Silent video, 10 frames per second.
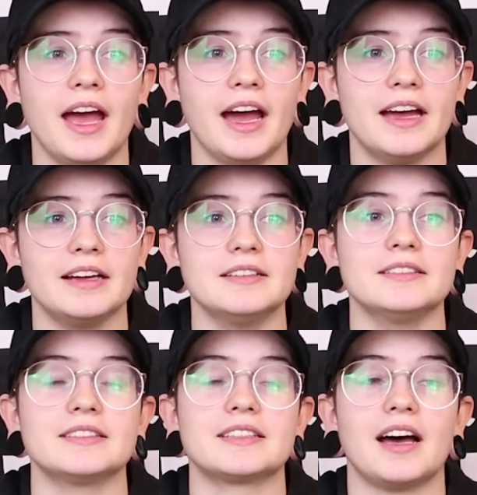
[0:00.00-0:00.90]

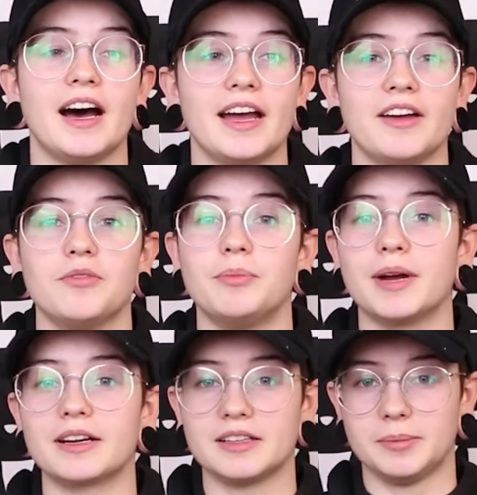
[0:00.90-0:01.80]
and I have
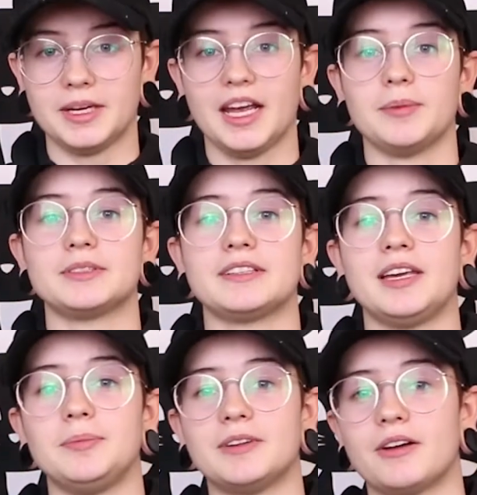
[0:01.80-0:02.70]
barely been able to
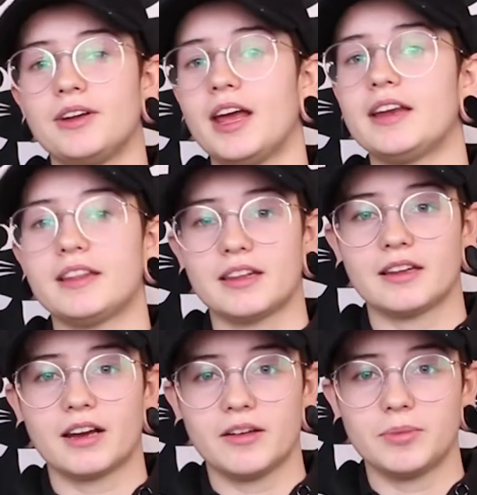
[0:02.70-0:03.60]
keep down anything
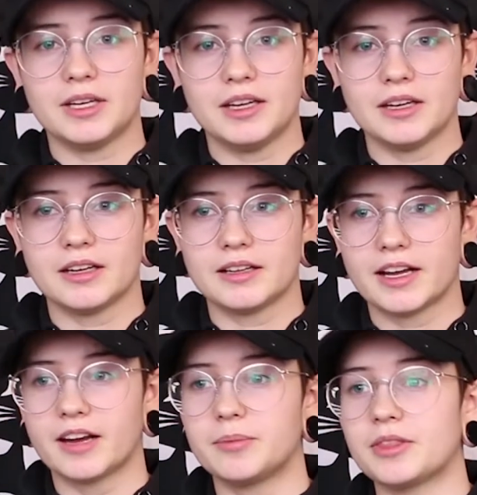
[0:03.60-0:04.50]
that I've been eating.
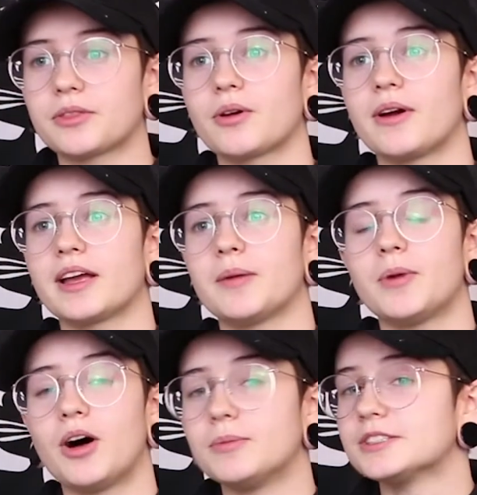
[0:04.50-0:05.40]
Like, I've been throwing up
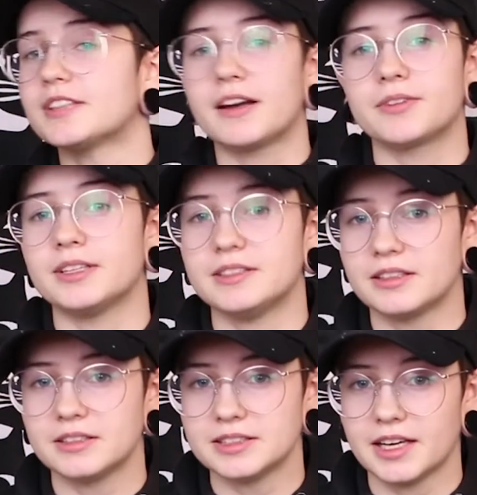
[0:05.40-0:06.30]
almost every
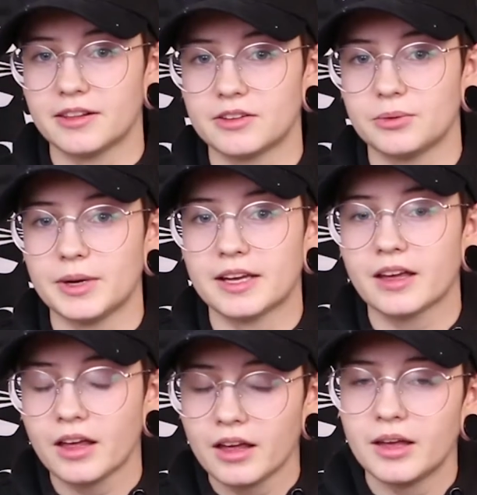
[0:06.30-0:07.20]
single day this
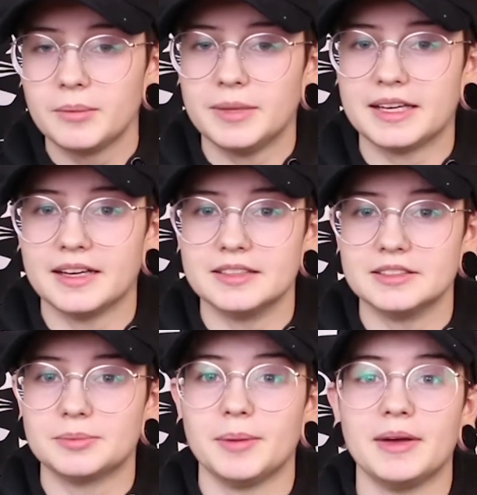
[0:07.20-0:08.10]
week,
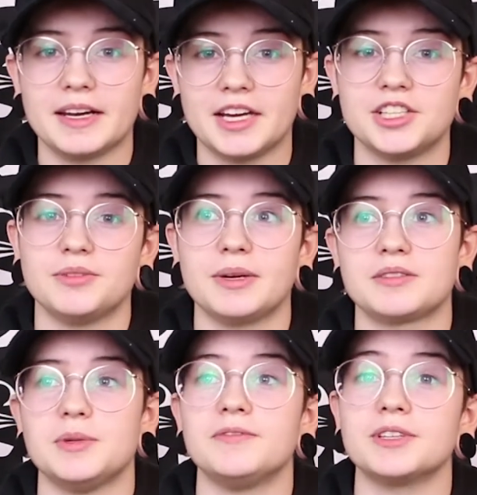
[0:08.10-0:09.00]
because my medication
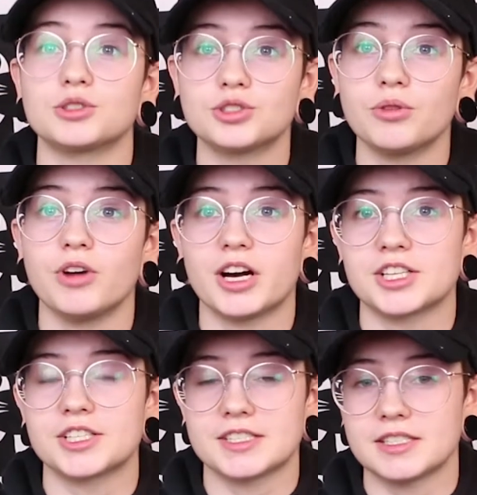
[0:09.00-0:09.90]
makes me feel so
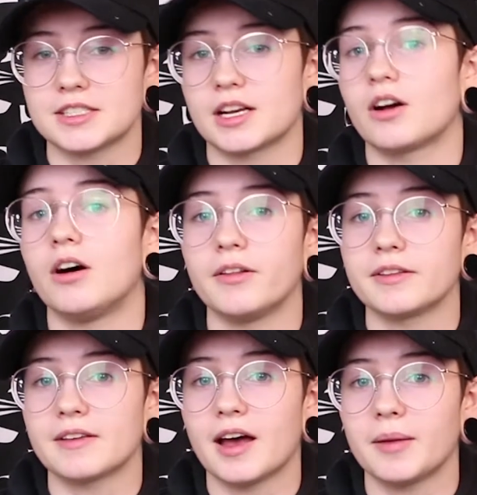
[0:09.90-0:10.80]
nauseous and sick all
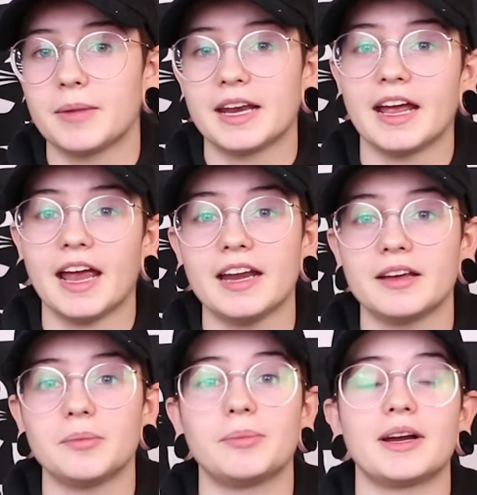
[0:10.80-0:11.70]
the time, and I hate
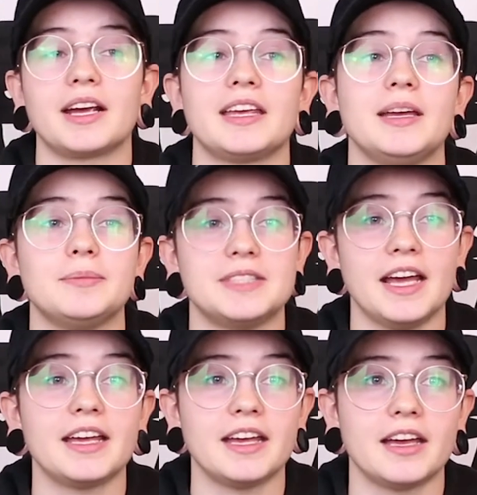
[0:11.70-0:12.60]
it, but I keep
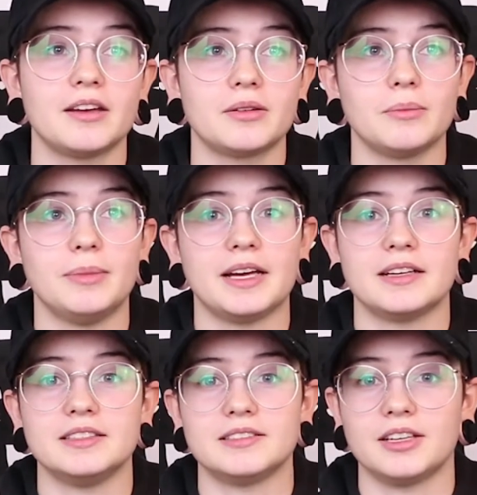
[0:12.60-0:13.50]
taking it
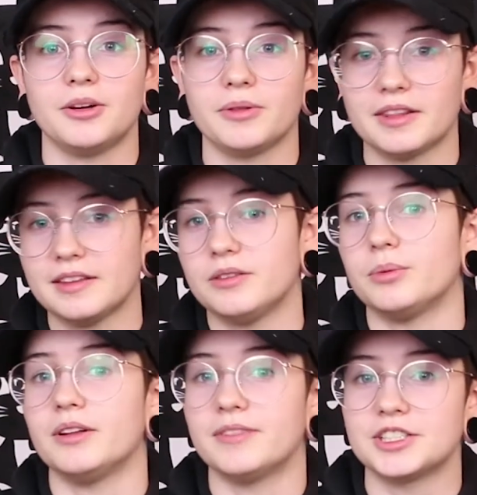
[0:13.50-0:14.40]
because I know that these
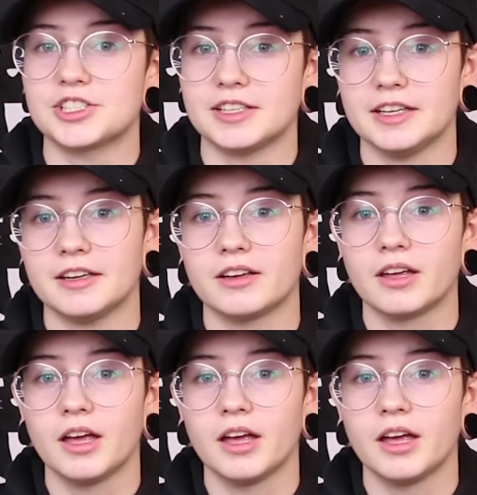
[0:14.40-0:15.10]
will eventually